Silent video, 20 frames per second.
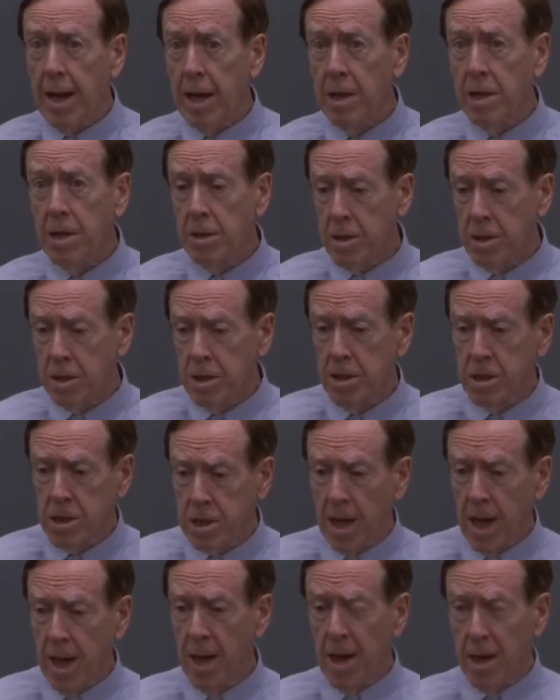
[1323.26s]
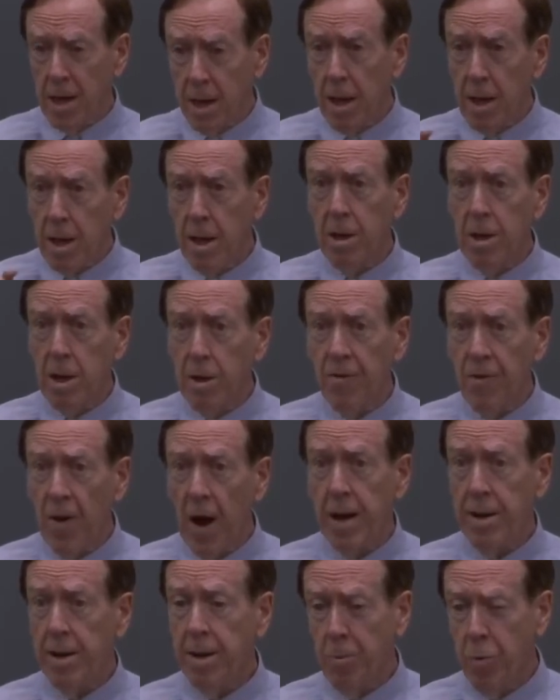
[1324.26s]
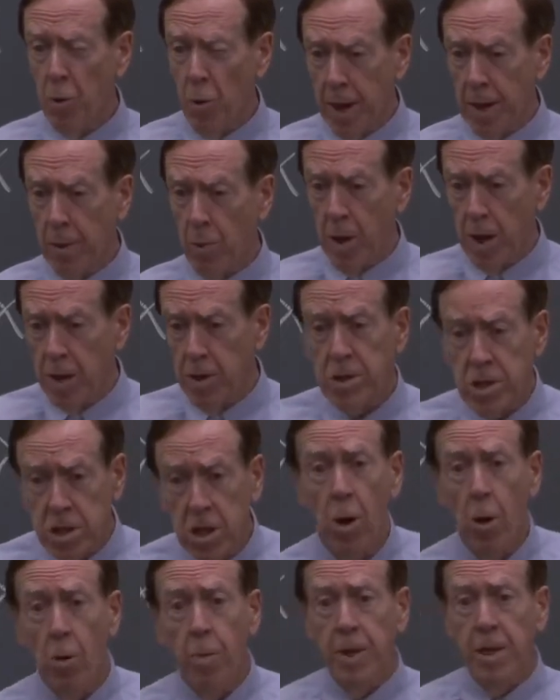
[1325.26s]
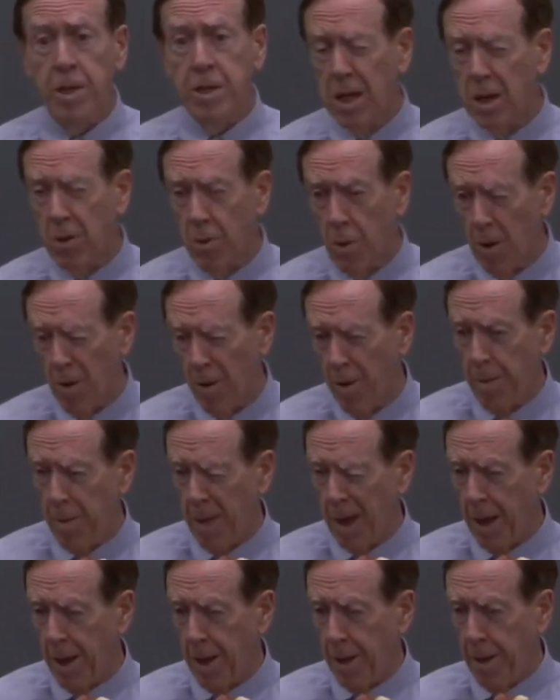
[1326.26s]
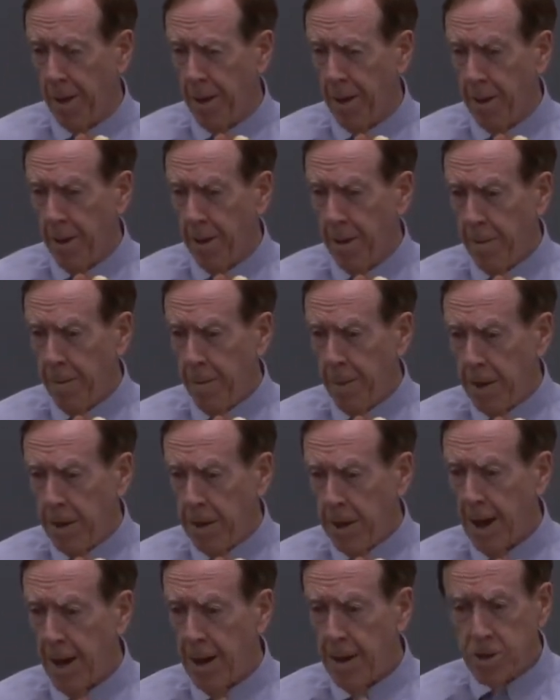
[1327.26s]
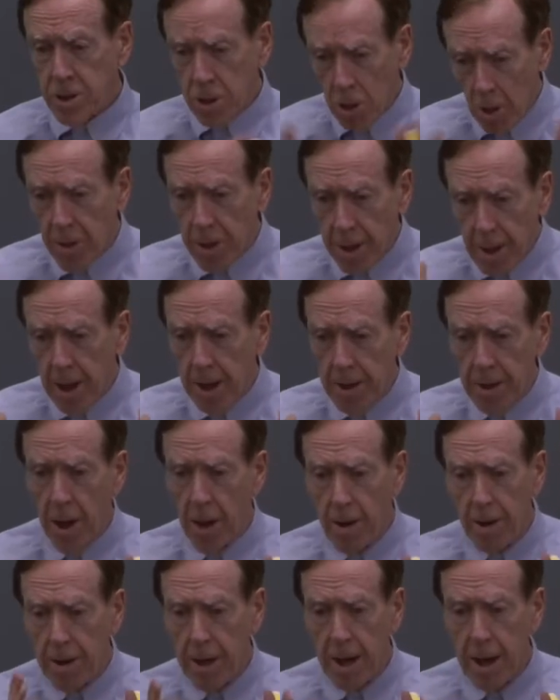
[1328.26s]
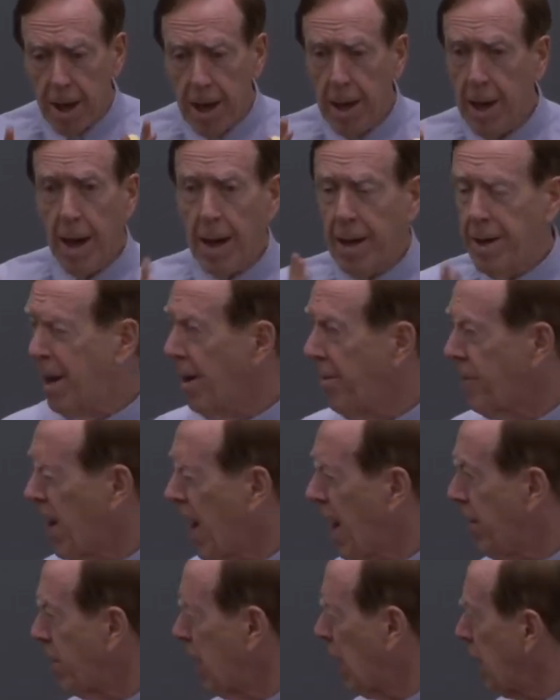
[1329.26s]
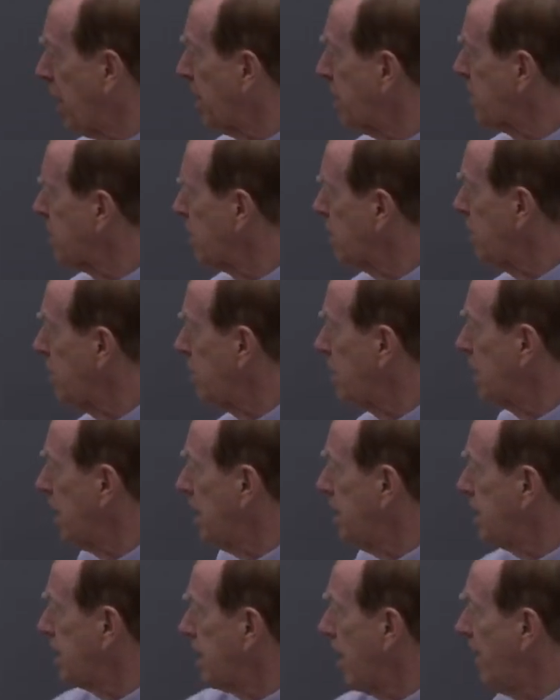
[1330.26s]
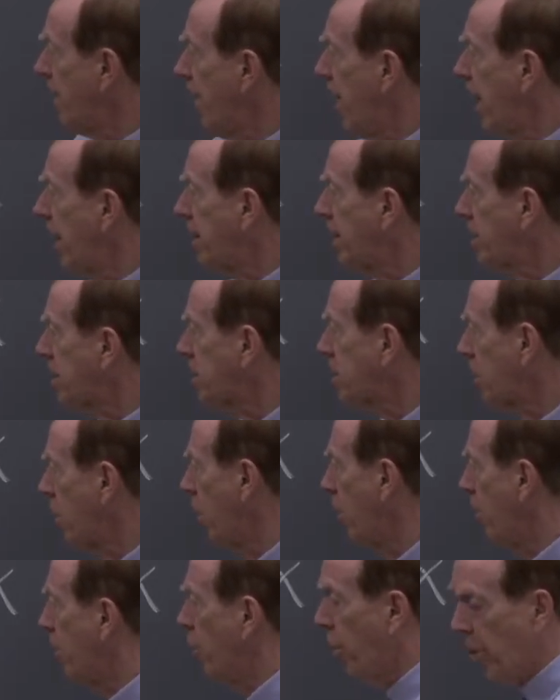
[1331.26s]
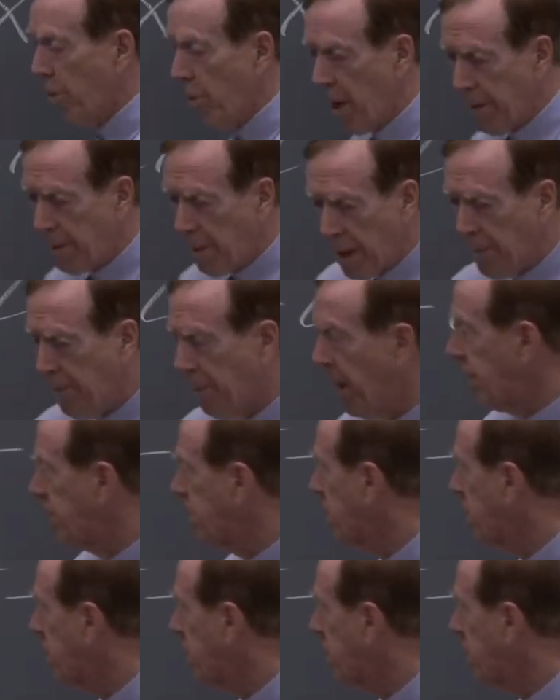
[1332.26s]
can find the point where the slope is 0. Now, so the key idea of calculus is to find the slope. What do I mean by